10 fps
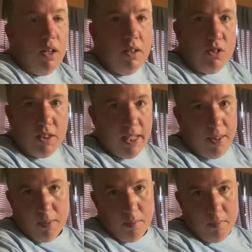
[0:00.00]
just
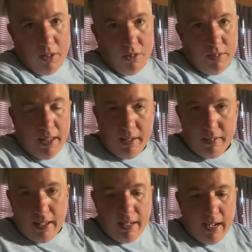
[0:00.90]
take them, and then
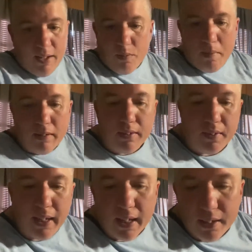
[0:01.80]
they can hand them out to the
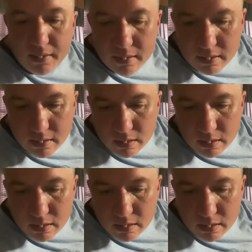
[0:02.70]
kids